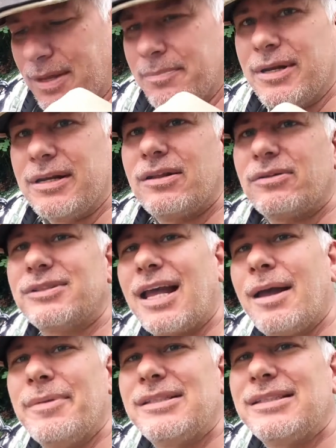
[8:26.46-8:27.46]
them into those
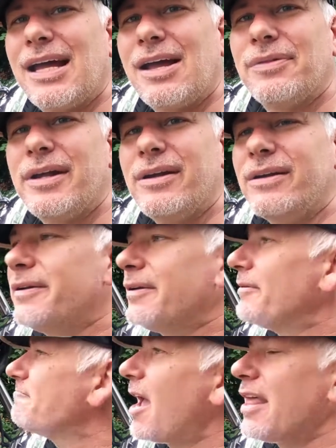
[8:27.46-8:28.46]
comments down there.
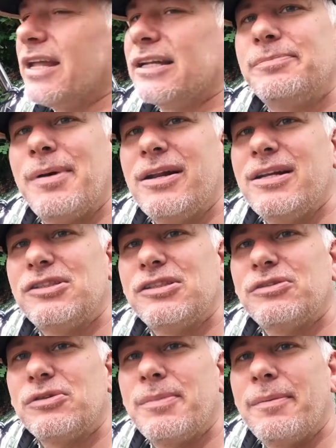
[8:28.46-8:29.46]
And that's about it.
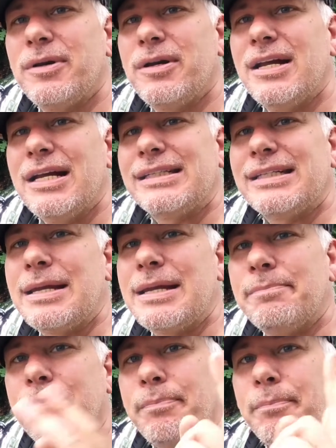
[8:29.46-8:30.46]
Just remember to keep
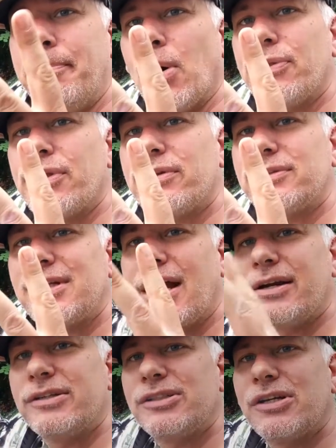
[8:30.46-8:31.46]
both of those
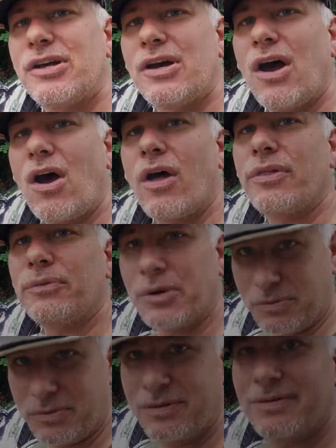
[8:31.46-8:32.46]
tires on the
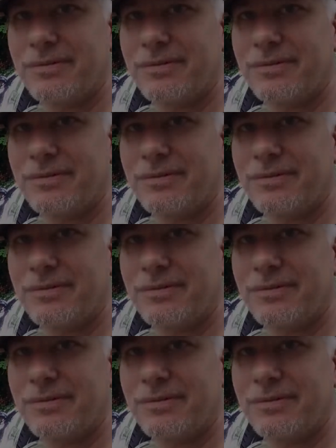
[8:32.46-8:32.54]
road.